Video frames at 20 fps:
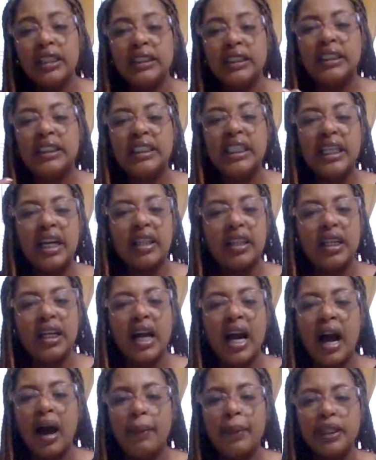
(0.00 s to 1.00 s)
ten other
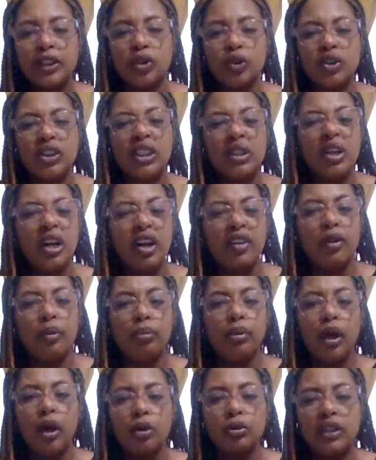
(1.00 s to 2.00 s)
comments or ten other
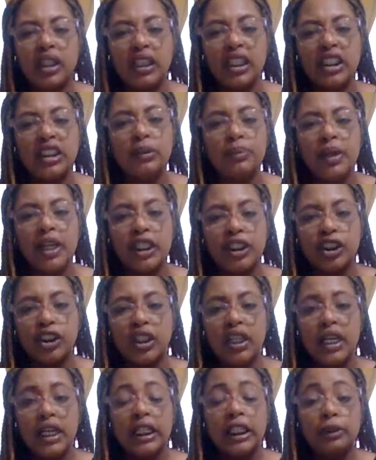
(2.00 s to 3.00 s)
blows at this bitch.
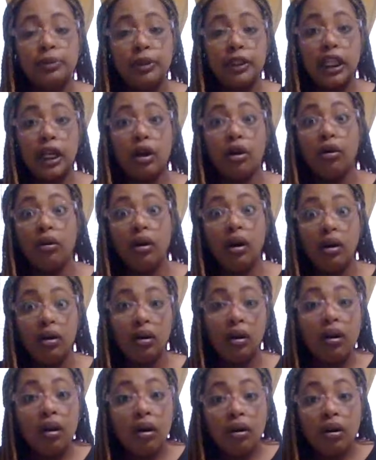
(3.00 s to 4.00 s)
This bitch like,
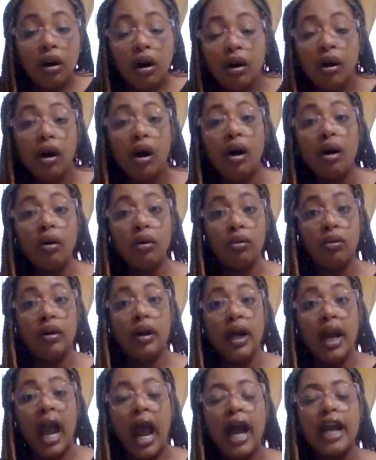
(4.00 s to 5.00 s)
oh, oh, oh, oh,
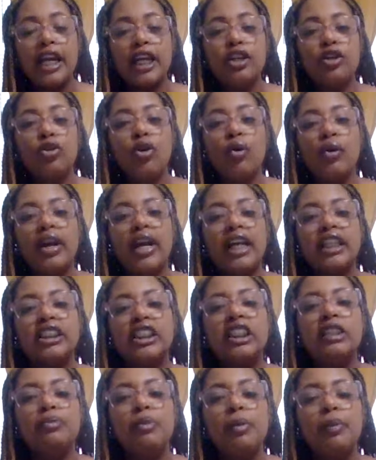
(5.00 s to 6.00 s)
and then you gonna catch
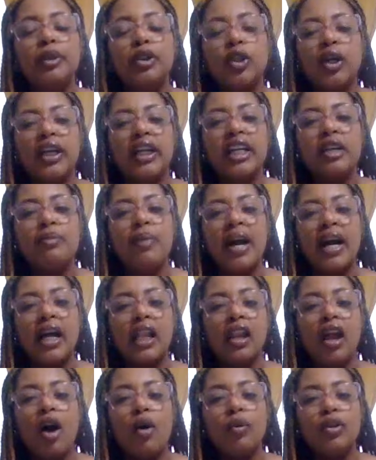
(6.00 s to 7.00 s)
these people trying to get back
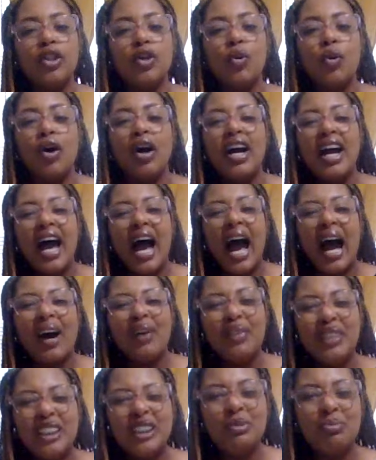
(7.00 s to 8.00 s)
along with you, or I
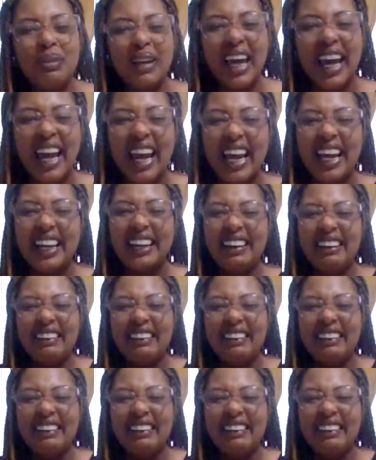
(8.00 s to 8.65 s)
was just playing,